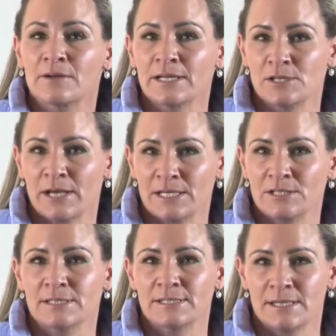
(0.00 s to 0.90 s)

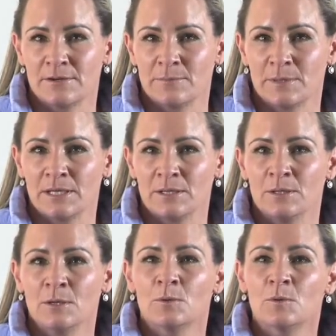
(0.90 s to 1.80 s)
graduation ceremony
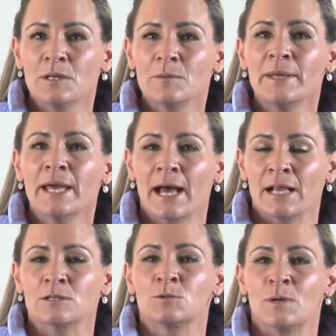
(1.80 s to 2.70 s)
will be
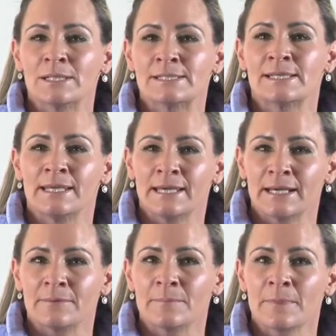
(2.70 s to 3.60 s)
held once a
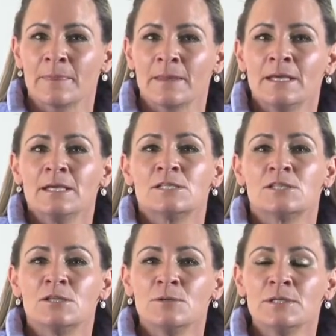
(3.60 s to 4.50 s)
year.
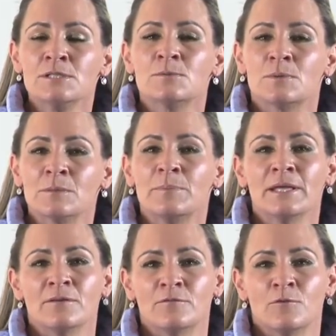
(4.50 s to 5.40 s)
Students will be
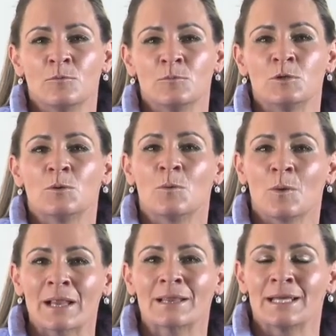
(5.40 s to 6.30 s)
informed
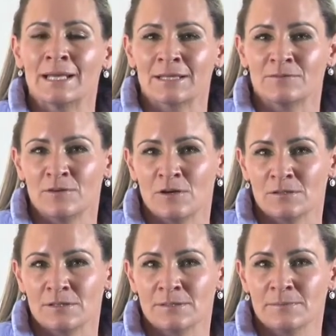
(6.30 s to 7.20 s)
well in
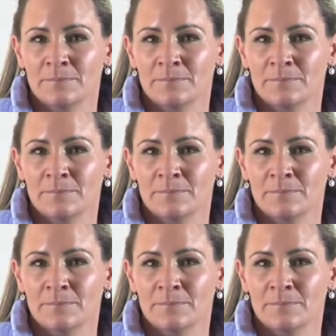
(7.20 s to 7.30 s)
advance.